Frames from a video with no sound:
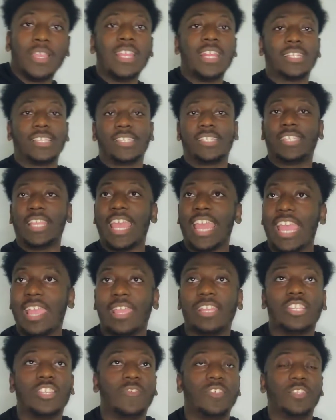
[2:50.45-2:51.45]
He's not the same.
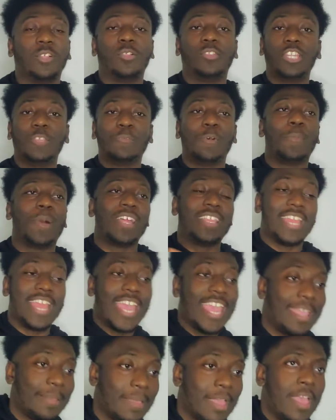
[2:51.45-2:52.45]
He just Victor Oladipo by
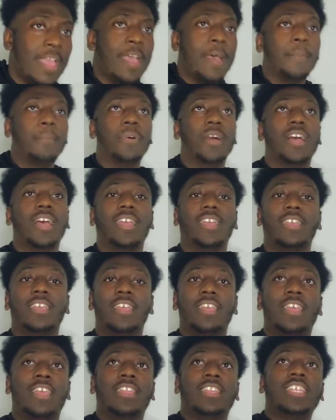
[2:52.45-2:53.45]
name, but
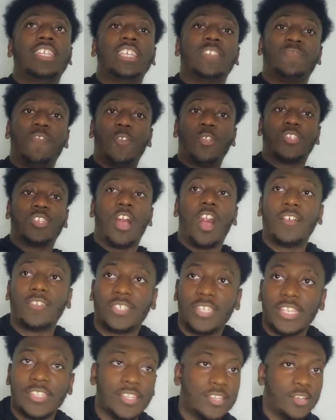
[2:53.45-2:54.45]
this is his first
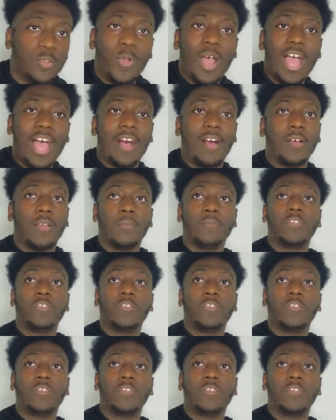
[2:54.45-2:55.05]
offseason in a while.